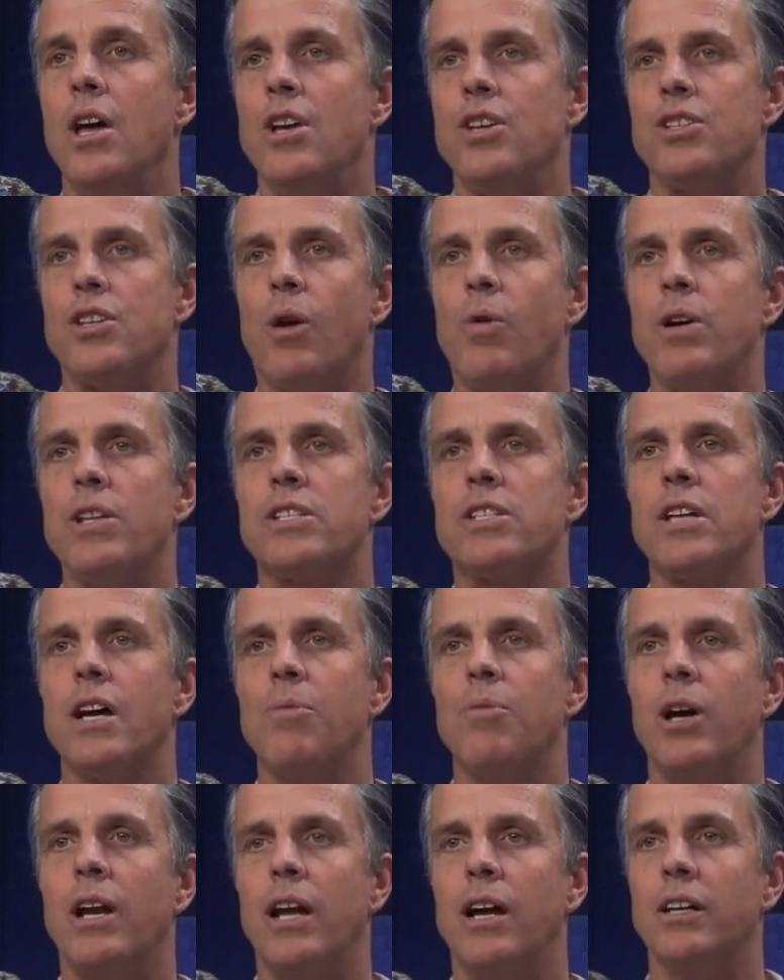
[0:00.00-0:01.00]
so when
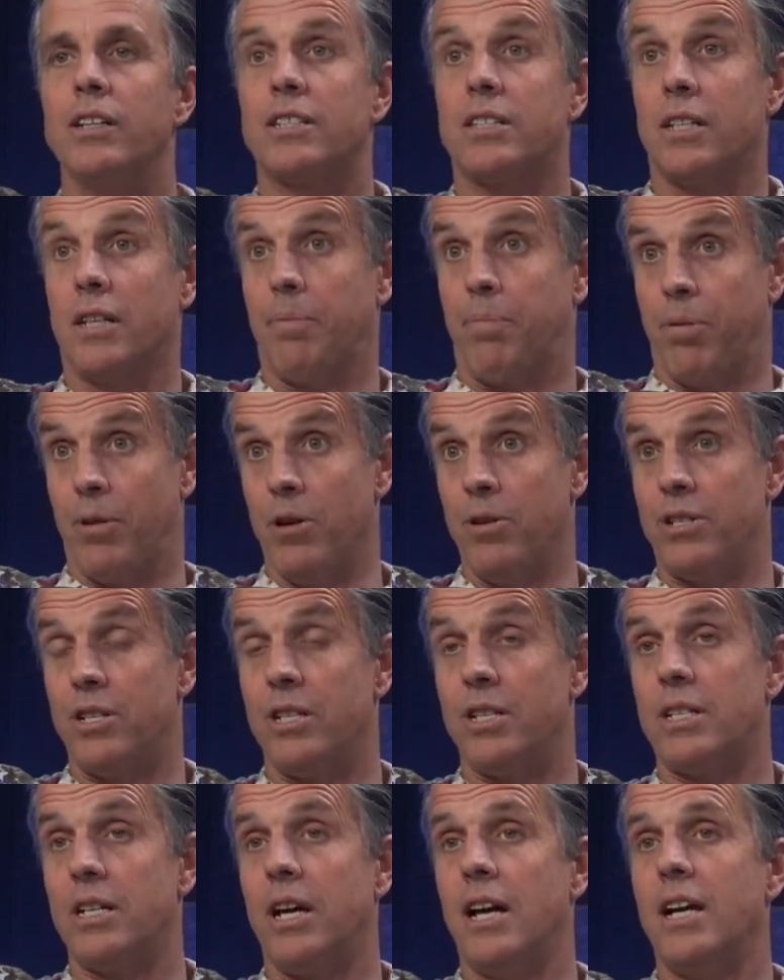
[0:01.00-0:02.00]
someone else
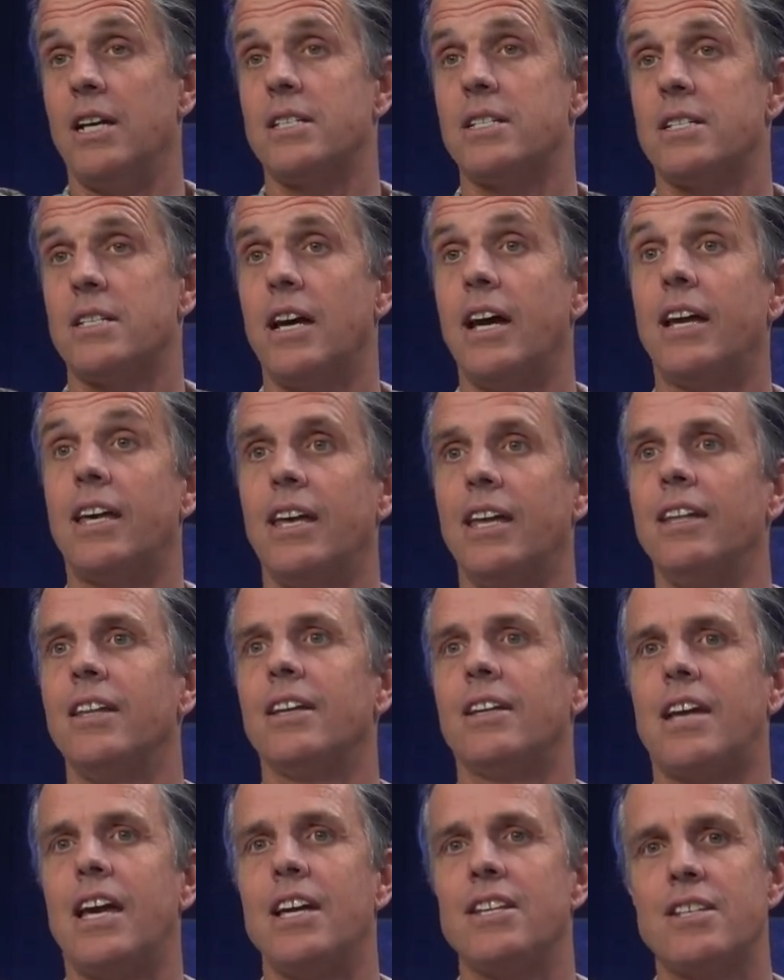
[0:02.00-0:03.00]
approaches us, like in
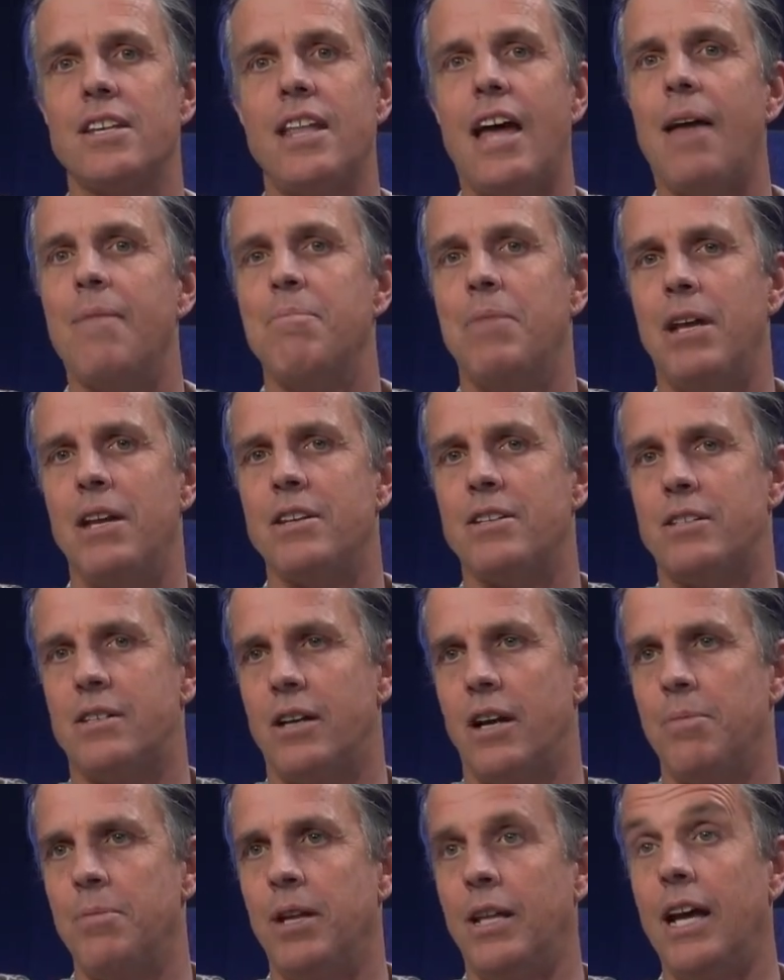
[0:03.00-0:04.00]
the case of that minister,
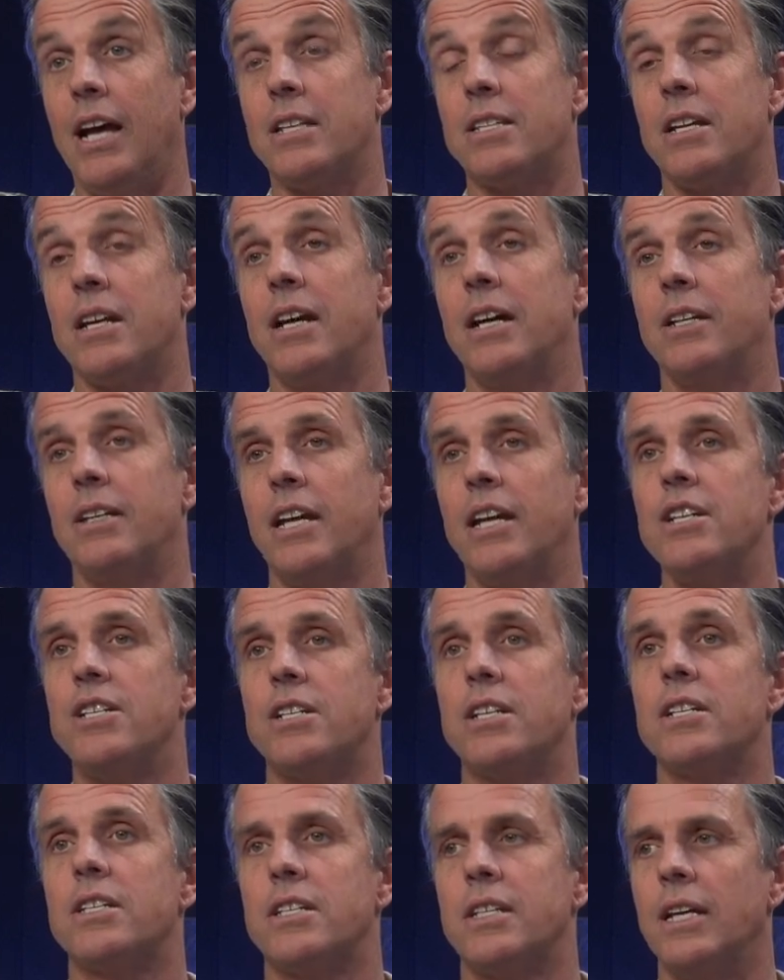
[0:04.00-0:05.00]
I mean that's an
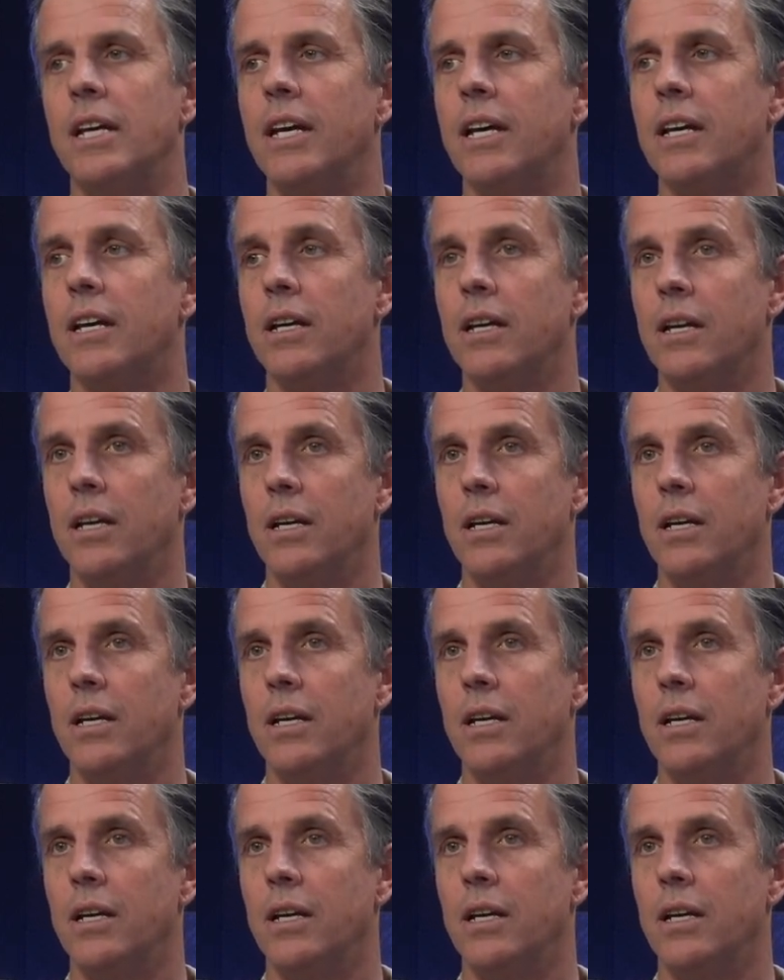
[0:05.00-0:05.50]
audacious thing